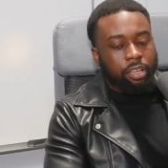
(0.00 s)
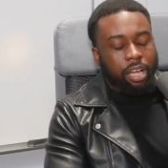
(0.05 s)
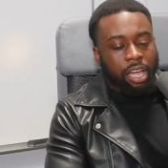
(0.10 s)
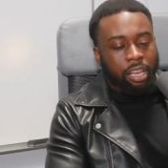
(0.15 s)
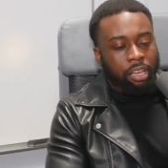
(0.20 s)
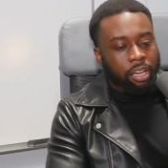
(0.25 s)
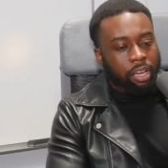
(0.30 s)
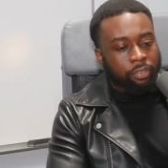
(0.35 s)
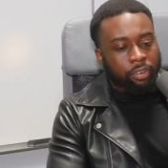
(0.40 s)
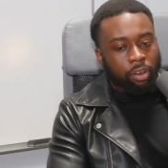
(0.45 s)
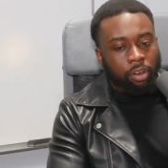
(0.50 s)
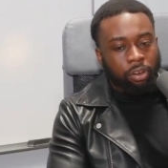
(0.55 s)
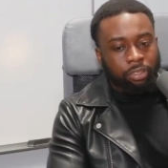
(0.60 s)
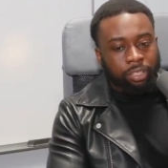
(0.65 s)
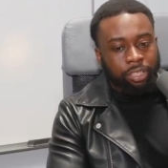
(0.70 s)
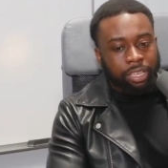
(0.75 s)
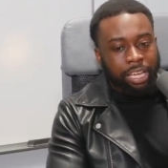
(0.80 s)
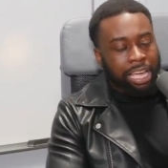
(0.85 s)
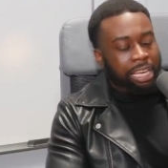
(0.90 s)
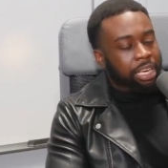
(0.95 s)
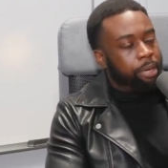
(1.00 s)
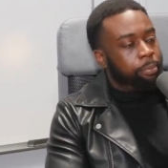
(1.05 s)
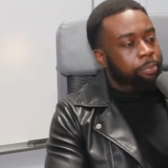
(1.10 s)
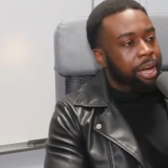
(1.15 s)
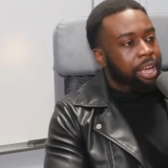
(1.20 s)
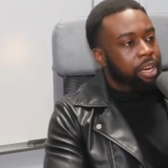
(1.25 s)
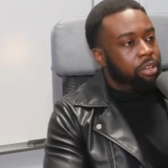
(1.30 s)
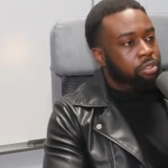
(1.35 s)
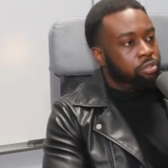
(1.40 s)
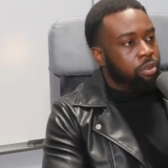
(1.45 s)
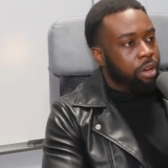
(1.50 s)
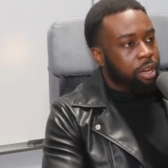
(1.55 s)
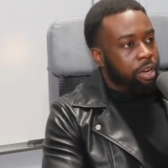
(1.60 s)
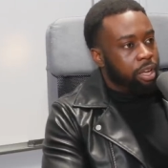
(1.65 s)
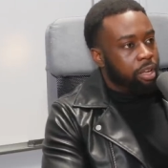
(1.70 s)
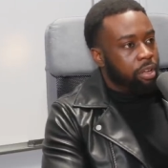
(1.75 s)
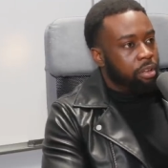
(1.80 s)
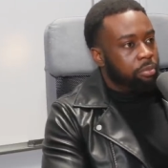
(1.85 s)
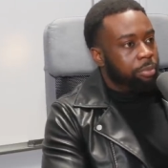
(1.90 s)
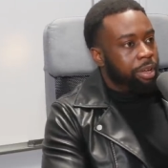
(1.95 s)
I love anybody's trying to
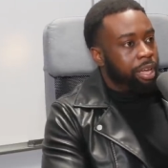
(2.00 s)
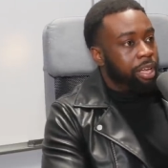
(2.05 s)
help